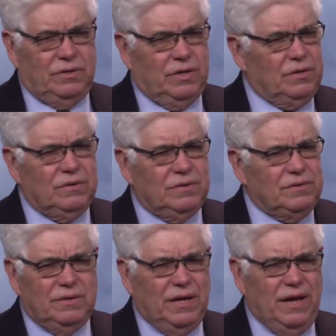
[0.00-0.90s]
No,
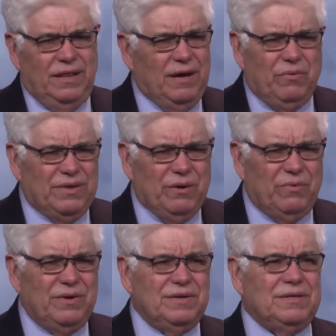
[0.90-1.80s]
it, they, they
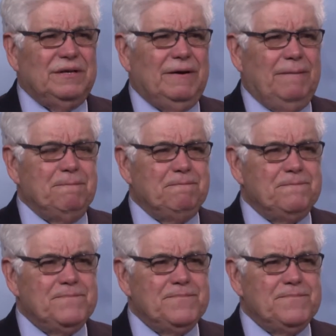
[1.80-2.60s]
weren't, um,